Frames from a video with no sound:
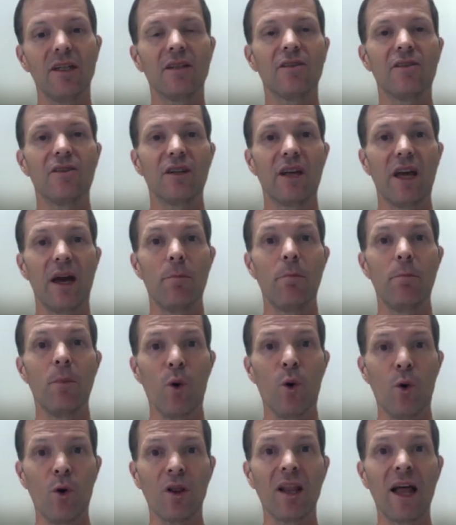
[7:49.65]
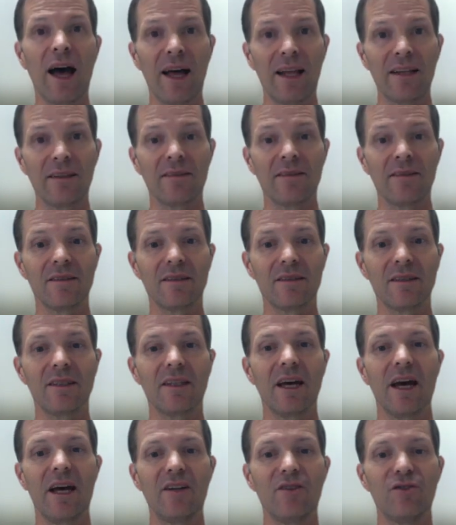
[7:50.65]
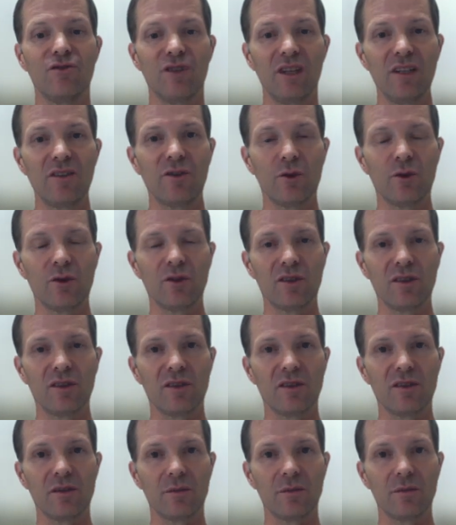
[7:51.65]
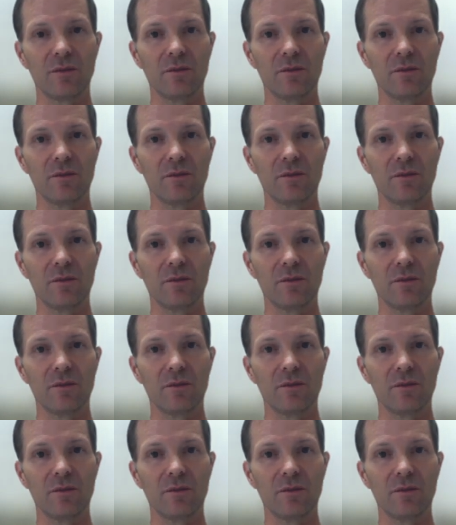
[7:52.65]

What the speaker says: to get more land and resources,